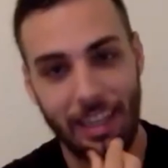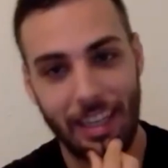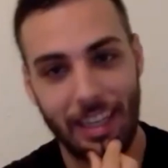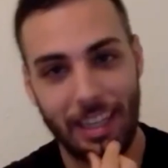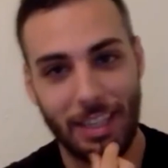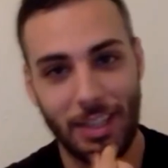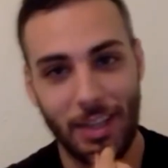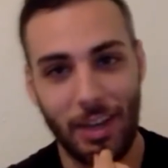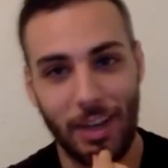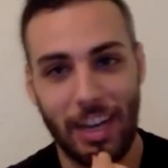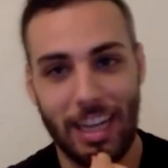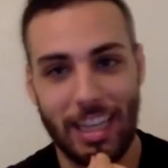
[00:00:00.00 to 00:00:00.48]

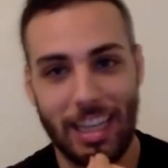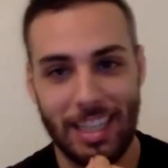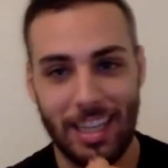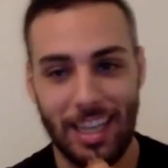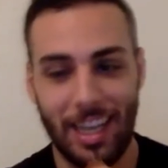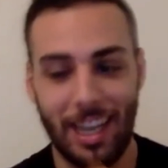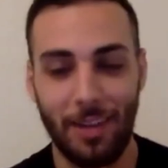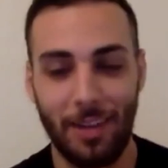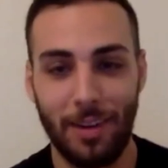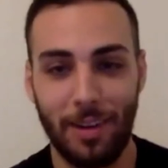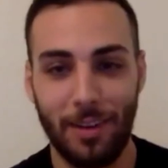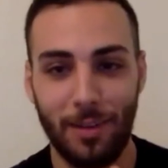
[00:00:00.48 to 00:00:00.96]
us not ask.
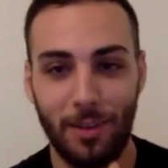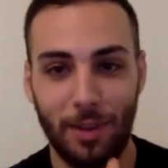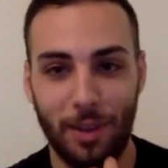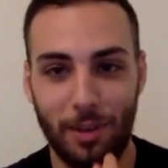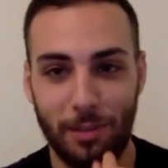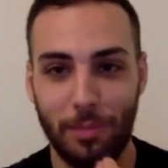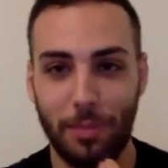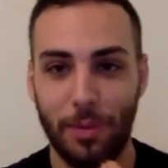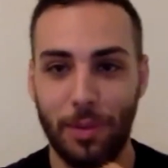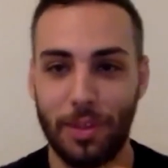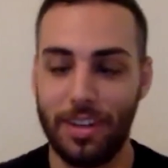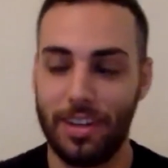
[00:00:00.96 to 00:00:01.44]
I don't want
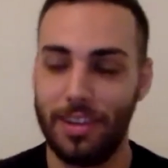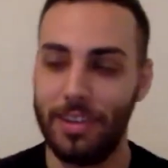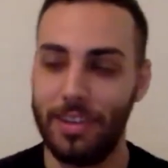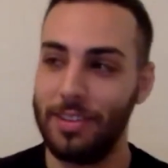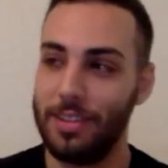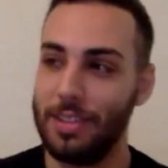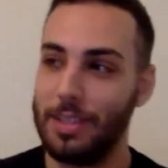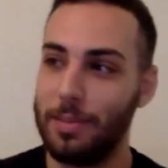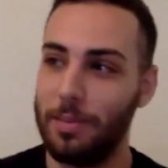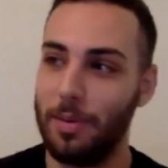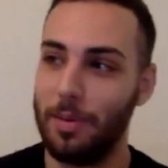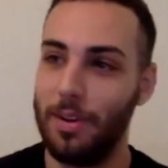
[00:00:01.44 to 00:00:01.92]
to put her
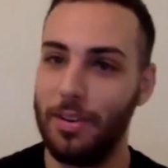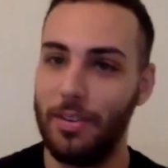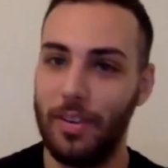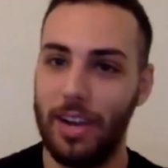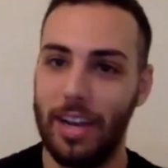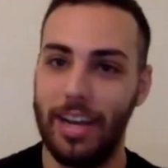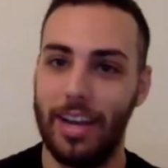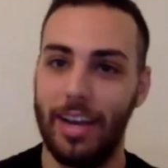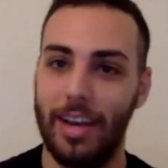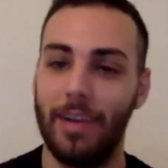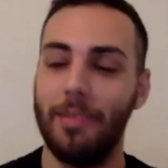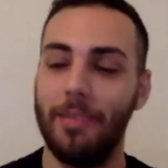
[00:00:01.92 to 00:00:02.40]
on the spot
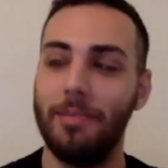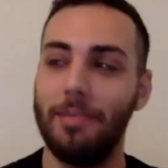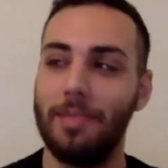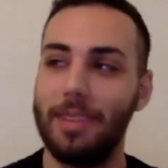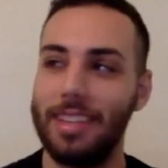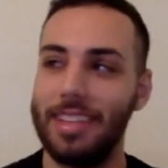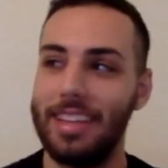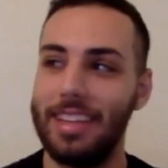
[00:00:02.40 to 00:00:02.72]
right now. But